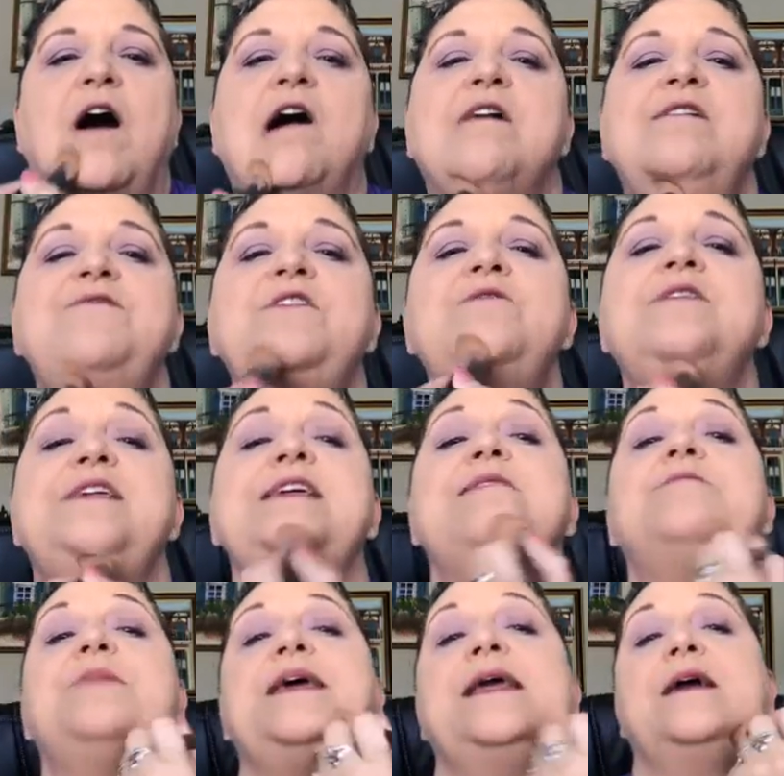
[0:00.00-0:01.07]
All of
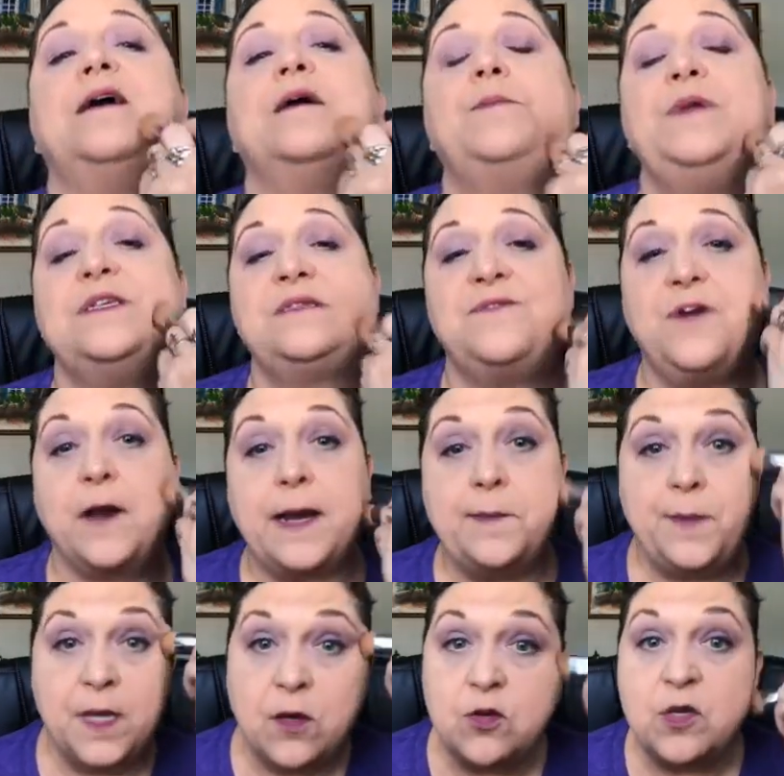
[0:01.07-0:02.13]
Younique makeup is very
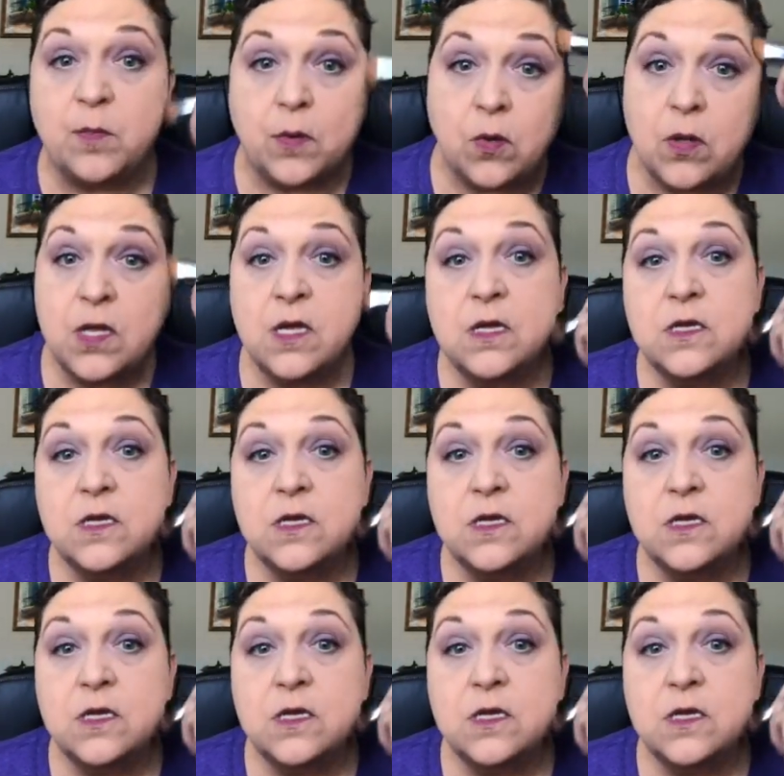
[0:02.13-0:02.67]
buildable.